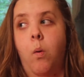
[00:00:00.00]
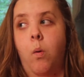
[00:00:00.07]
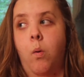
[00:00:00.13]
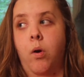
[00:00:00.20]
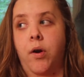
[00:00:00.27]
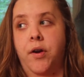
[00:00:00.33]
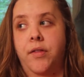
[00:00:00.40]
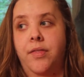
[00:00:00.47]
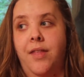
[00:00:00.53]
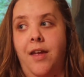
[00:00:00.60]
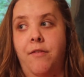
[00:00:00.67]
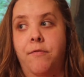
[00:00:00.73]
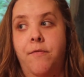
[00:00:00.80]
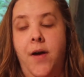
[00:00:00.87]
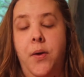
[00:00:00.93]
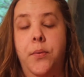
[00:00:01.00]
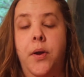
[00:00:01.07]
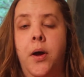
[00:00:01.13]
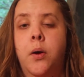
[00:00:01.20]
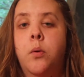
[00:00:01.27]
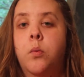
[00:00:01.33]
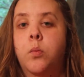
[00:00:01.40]
or they found
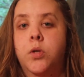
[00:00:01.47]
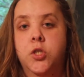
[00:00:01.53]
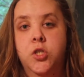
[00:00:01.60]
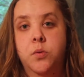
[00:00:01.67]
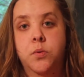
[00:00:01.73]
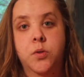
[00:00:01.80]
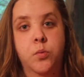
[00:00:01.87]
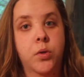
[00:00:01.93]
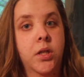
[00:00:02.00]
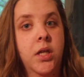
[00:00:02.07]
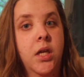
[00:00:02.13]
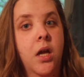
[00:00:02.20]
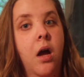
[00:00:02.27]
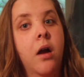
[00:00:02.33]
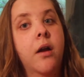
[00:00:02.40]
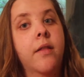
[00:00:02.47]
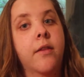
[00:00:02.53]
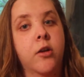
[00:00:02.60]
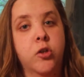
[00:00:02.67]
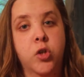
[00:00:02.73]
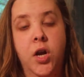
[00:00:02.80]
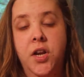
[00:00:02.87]
out when she was really young and
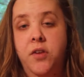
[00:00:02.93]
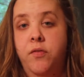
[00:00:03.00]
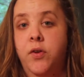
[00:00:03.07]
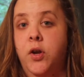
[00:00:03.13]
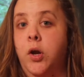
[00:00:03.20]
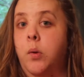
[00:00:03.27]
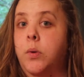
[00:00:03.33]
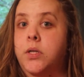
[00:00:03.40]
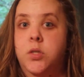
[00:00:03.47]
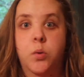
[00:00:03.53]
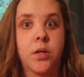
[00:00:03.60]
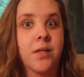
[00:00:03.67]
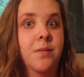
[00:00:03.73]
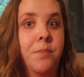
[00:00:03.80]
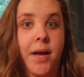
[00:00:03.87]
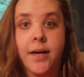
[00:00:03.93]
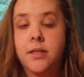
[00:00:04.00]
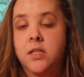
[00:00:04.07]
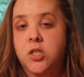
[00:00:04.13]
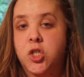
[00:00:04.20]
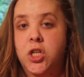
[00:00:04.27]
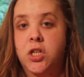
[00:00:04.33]
they're trying to figure out what to
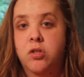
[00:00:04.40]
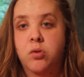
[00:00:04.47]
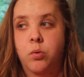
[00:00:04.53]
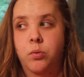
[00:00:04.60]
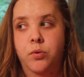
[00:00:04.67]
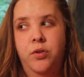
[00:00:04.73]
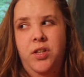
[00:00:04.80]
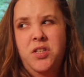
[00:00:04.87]
expect as she gets older.